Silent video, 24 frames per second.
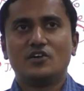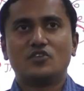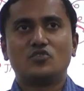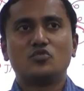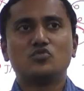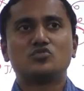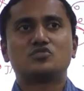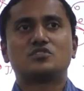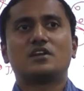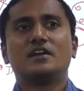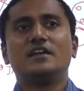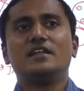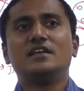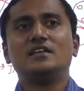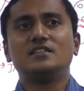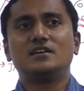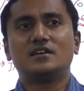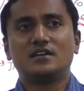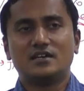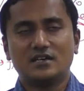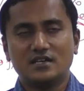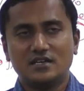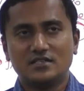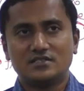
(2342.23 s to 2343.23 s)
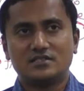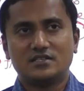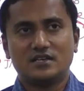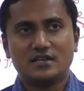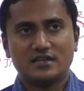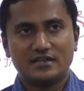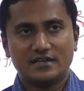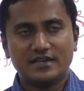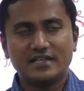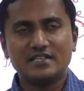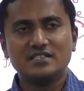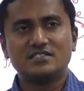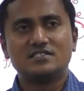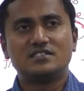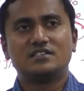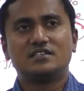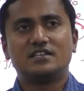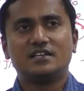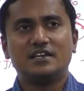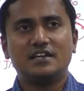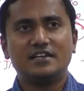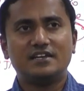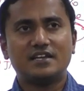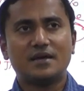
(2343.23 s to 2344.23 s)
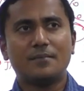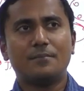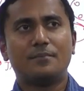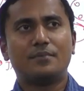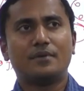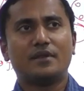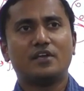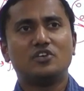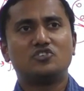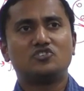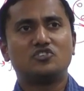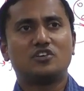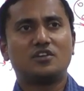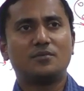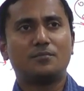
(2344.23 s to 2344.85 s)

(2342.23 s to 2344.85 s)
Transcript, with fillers: to study the Earth, density, temperature,